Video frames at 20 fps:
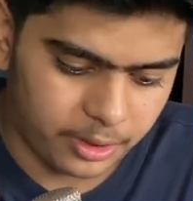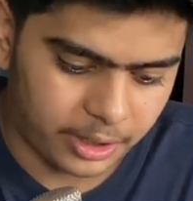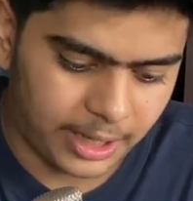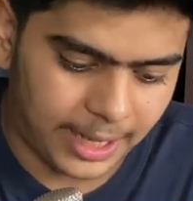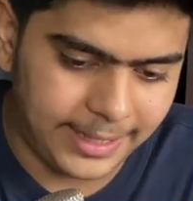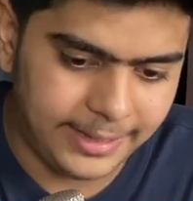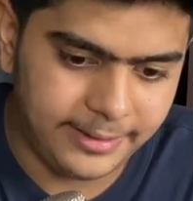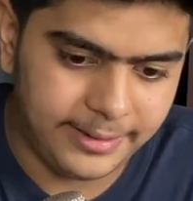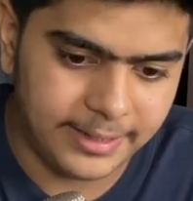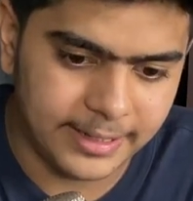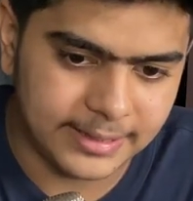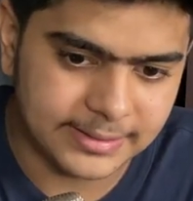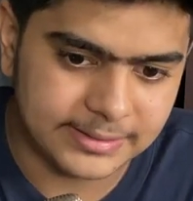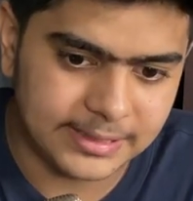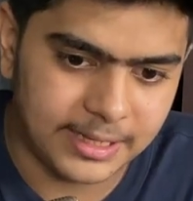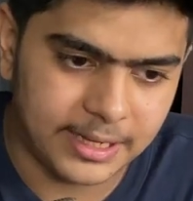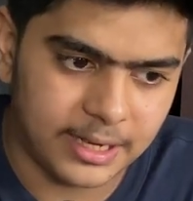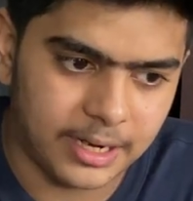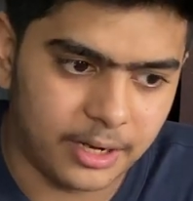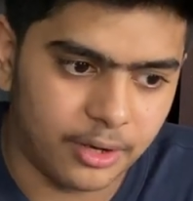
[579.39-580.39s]
write the
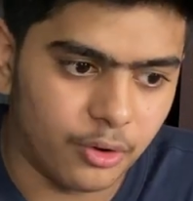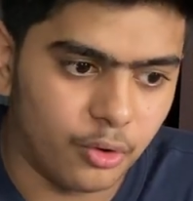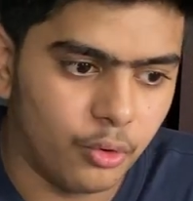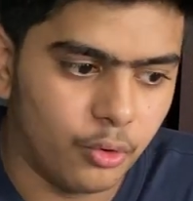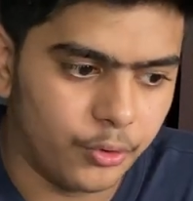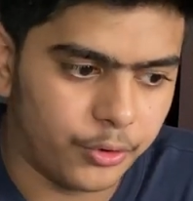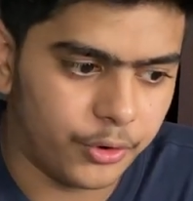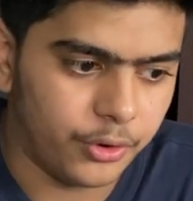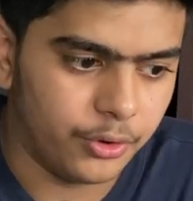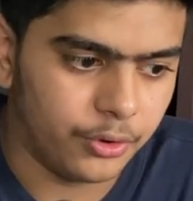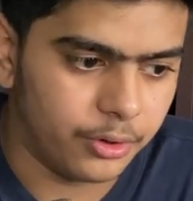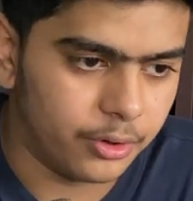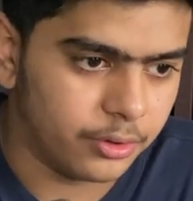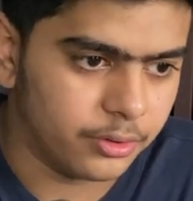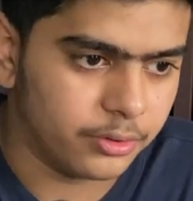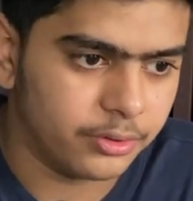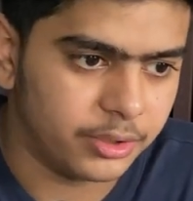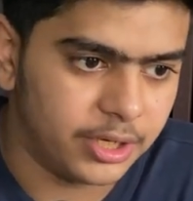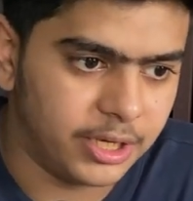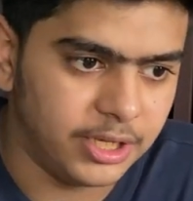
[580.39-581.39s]
essay and go to
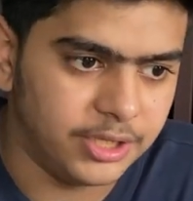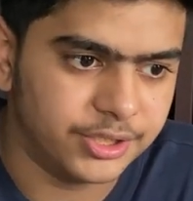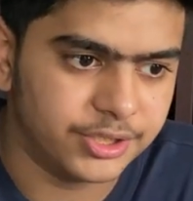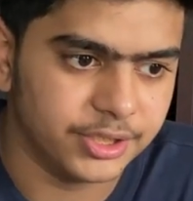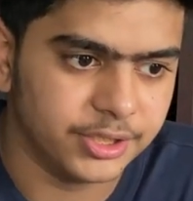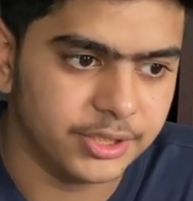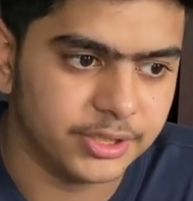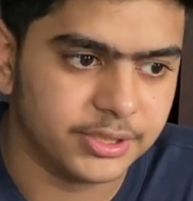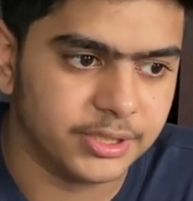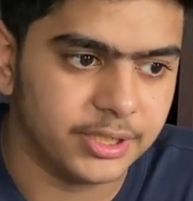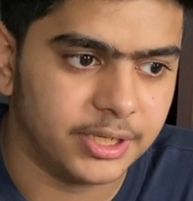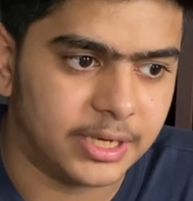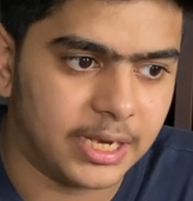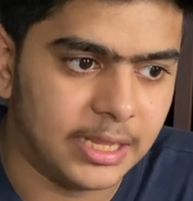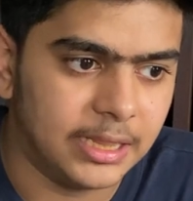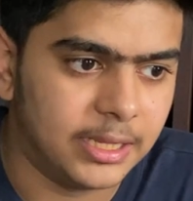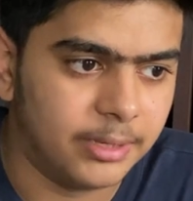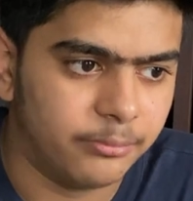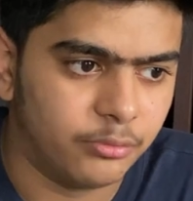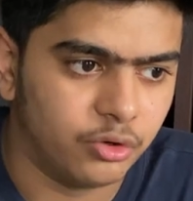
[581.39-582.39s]
your teachers and
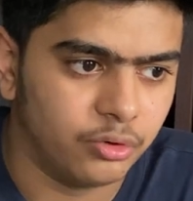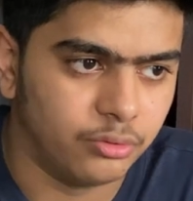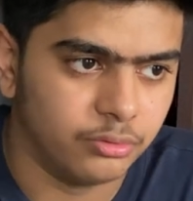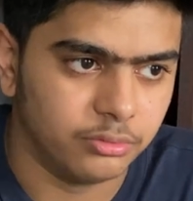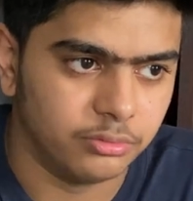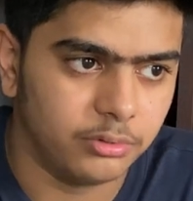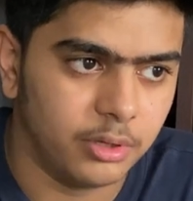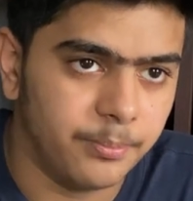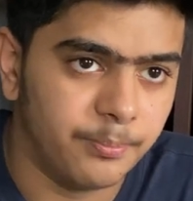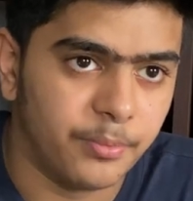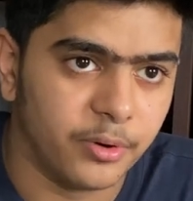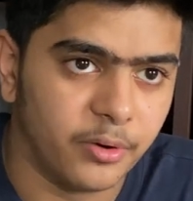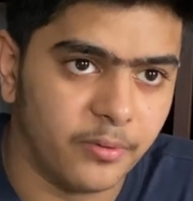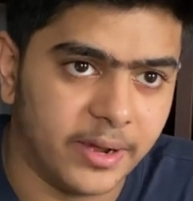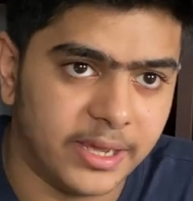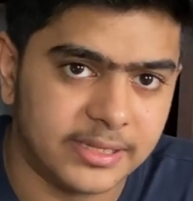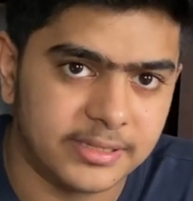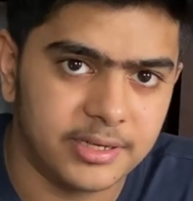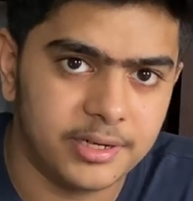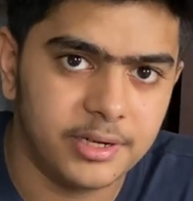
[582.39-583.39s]
tell them to
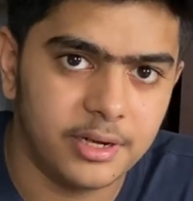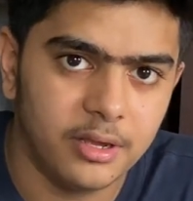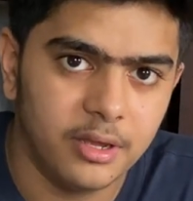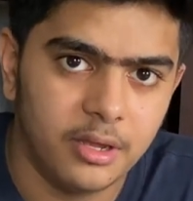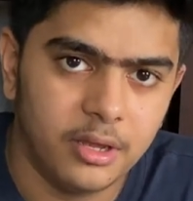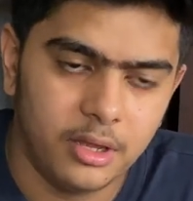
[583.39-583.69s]
improvise it.